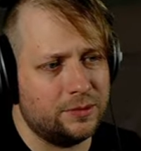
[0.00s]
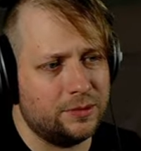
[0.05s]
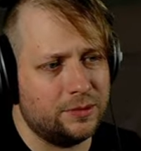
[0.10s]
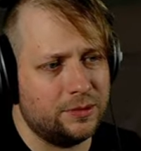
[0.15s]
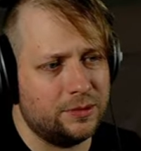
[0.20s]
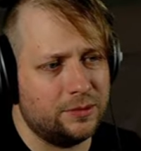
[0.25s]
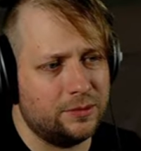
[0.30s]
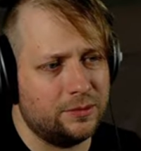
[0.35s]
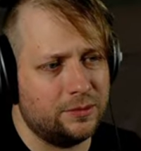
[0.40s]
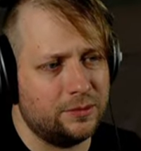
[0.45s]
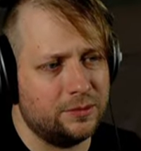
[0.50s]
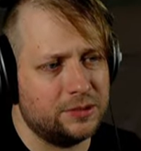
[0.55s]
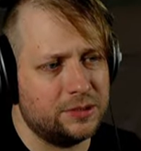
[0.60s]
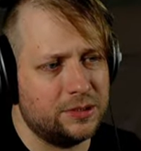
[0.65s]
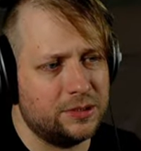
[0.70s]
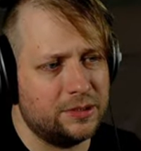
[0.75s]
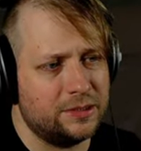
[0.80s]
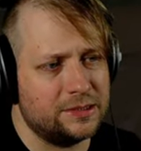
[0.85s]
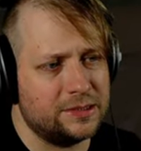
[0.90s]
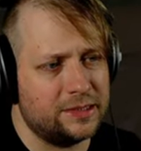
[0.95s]
I don't
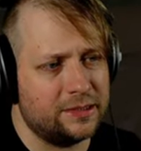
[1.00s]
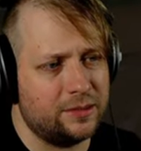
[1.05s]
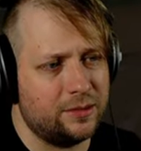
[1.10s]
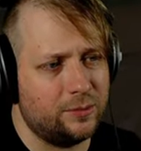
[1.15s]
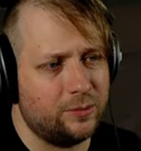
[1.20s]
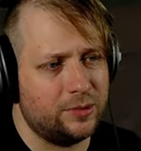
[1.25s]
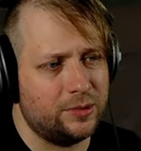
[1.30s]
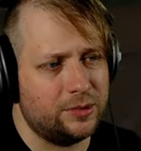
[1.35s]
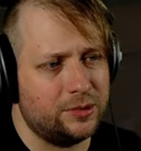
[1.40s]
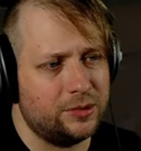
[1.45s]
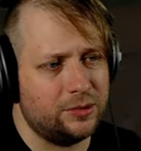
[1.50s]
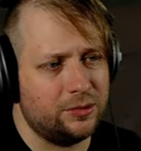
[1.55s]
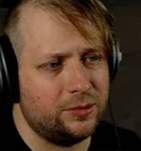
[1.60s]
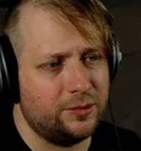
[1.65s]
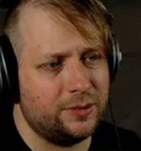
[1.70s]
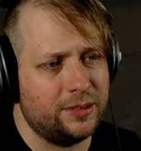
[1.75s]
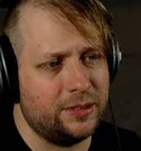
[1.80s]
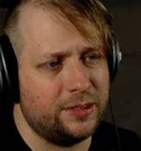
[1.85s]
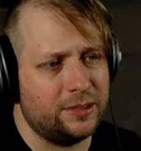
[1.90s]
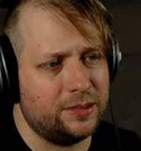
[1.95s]
understand exactly what clue I
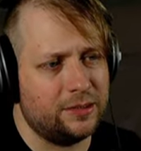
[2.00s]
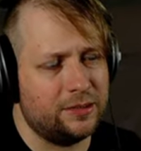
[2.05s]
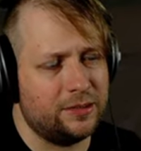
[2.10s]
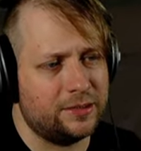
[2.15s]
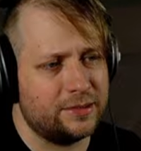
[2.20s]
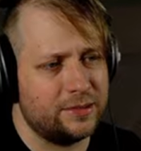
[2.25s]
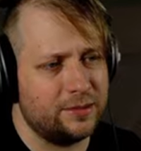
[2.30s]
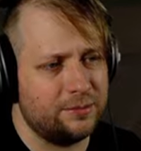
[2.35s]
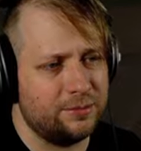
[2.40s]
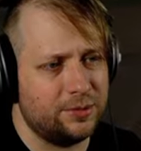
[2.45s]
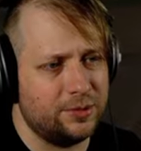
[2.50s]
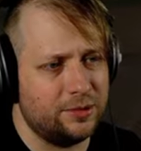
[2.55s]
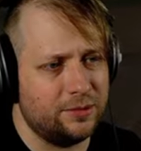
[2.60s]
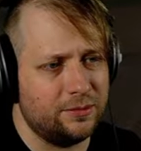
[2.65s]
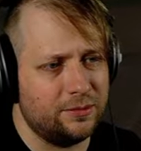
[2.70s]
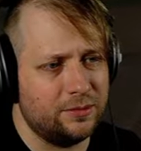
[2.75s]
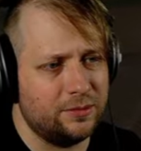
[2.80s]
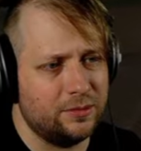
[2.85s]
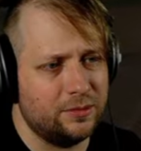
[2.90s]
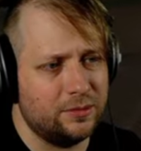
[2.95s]
collected, but
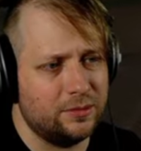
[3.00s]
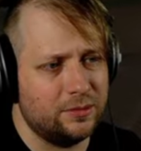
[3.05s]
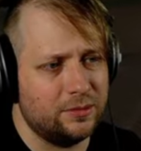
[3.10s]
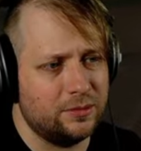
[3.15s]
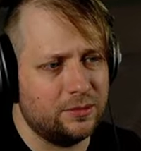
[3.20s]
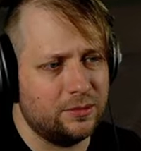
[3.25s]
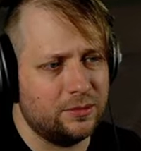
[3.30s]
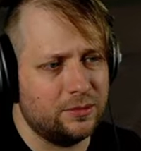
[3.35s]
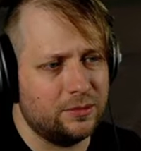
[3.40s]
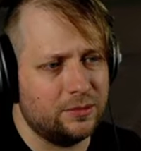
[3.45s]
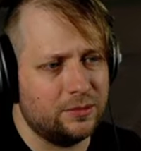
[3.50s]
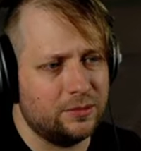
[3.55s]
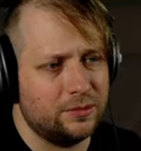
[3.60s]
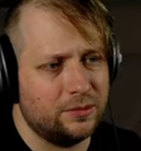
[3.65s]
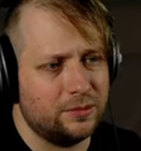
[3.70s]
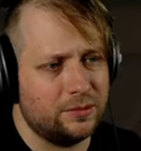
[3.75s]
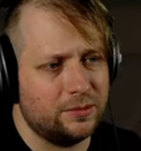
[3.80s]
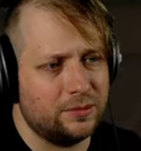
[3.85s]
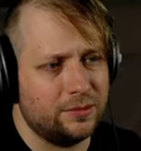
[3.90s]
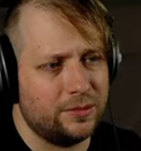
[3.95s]

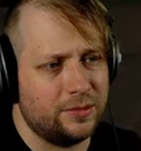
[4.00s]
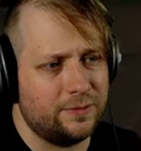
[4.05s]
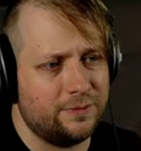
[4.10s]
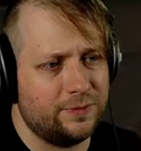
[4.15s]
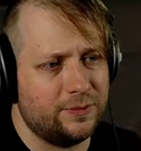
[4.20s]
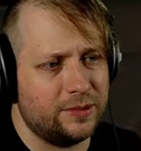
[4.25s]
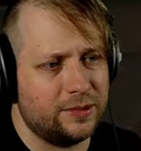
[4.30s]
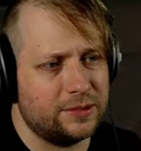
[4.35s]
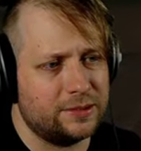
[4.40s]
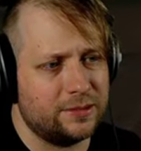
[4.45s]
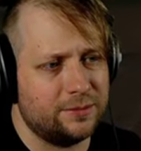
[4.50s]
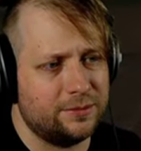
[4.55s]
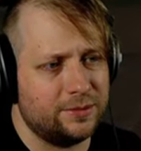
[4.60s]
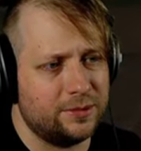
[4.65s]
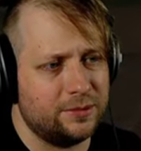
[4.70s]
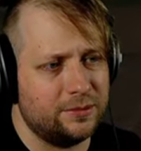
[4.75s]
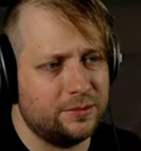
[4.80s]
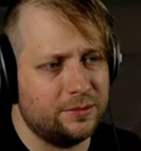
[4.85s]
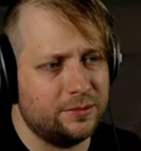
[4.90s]
definitely got something.